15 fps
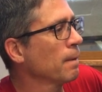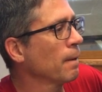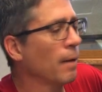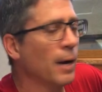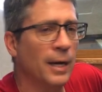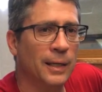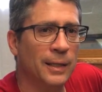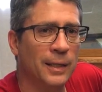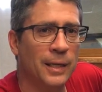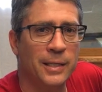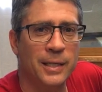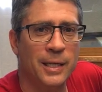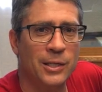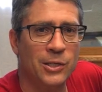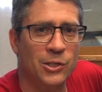All right,
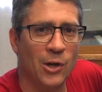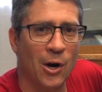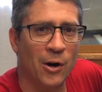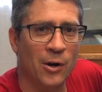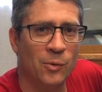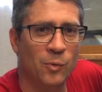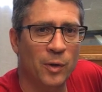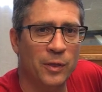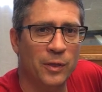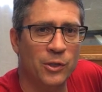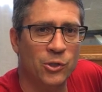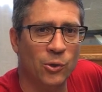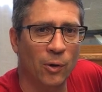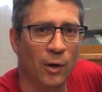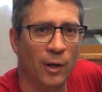let's get started with the
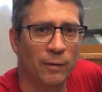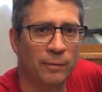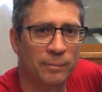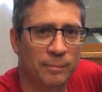soil.